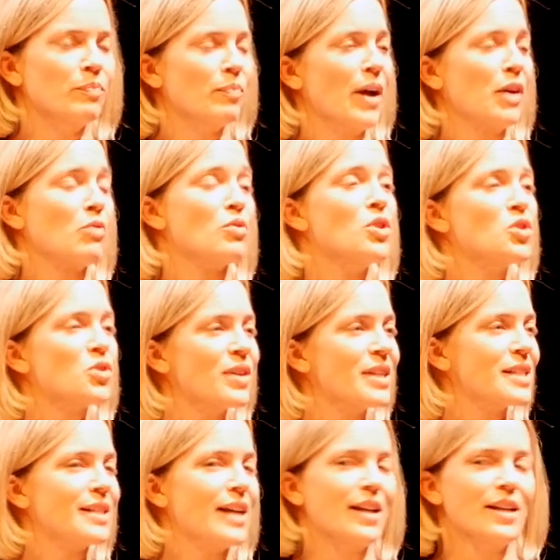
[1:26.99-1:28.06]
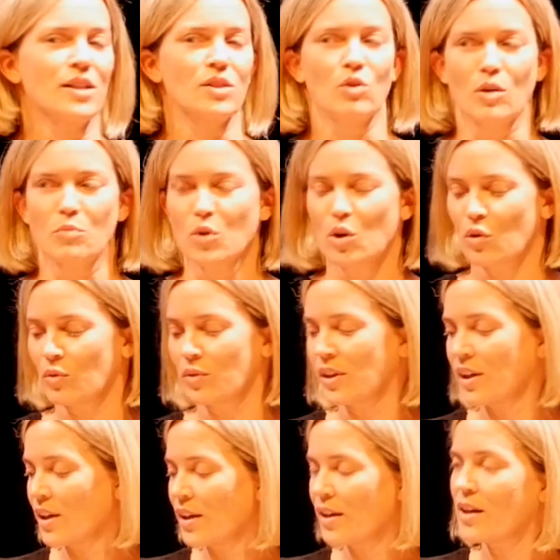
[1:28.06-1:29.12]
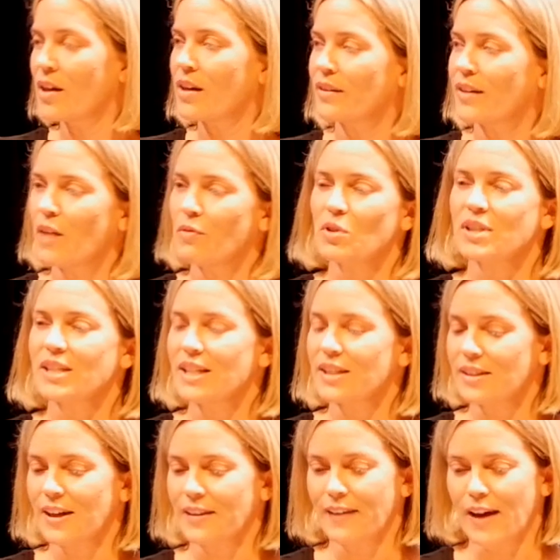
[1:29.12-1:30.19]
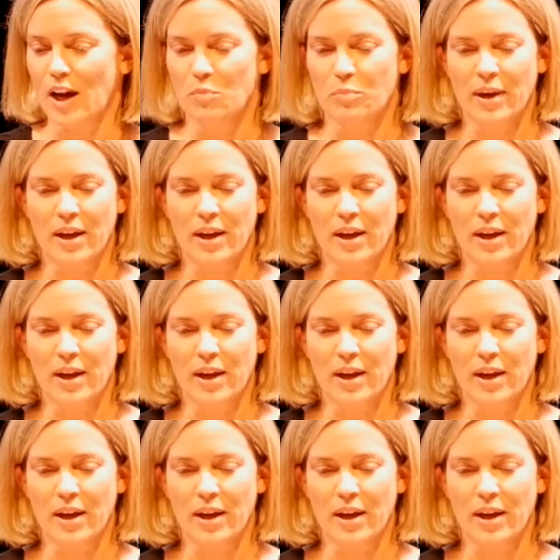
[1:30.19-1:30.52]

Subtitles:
micronutrient status, hormone levels, things like that.